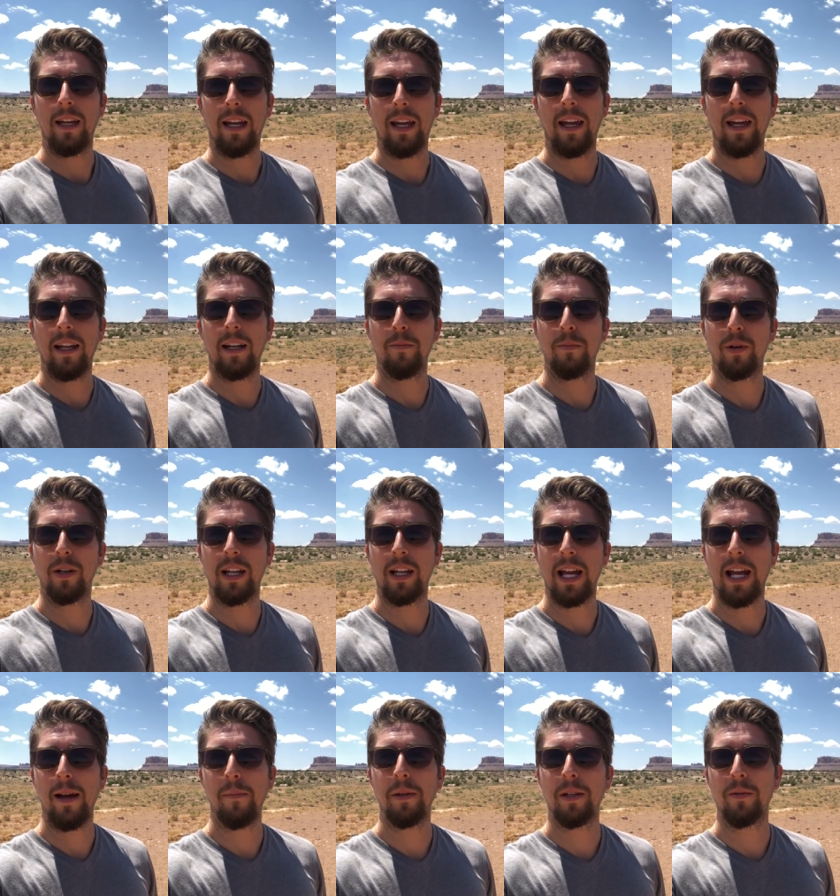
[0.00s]
and I'm pretty
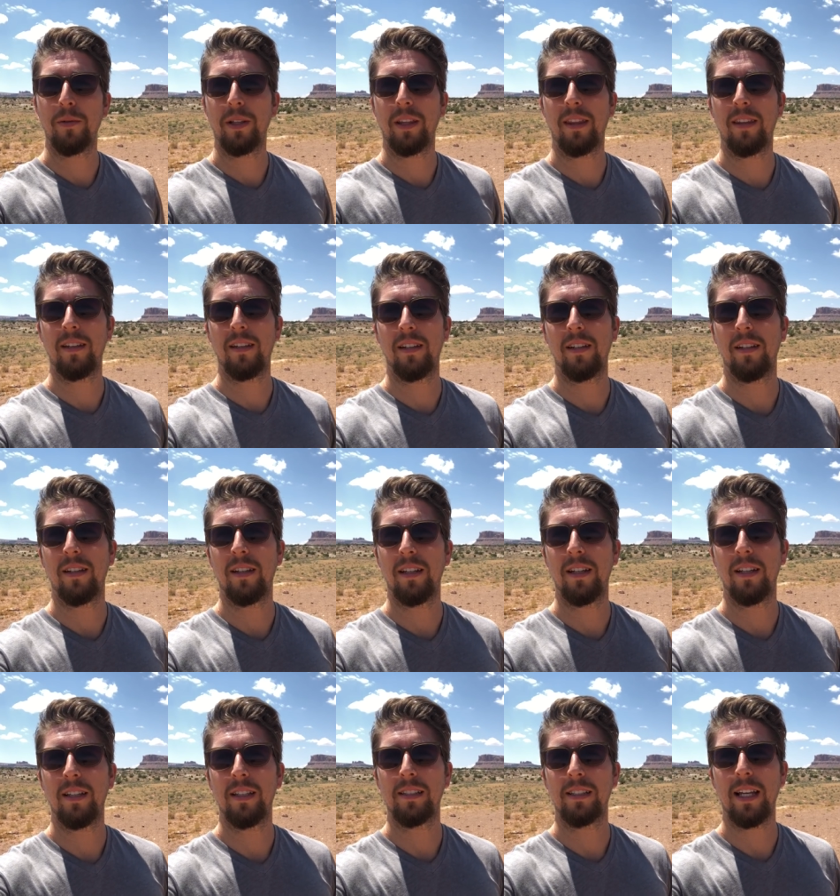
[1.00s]
happy with the
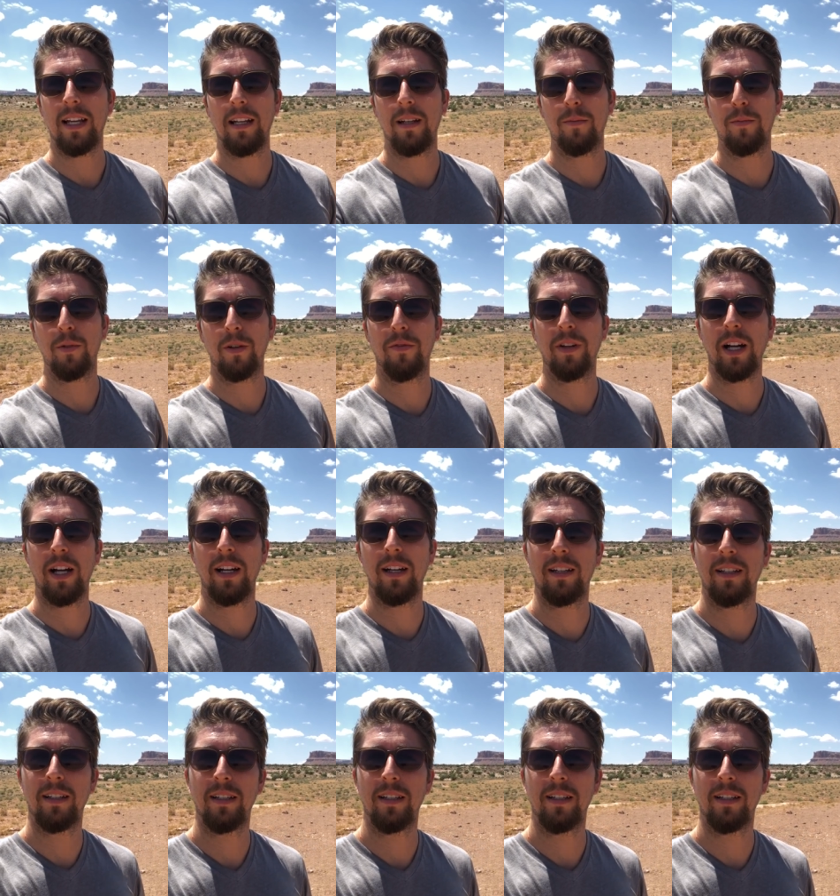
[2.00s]
setup we've got.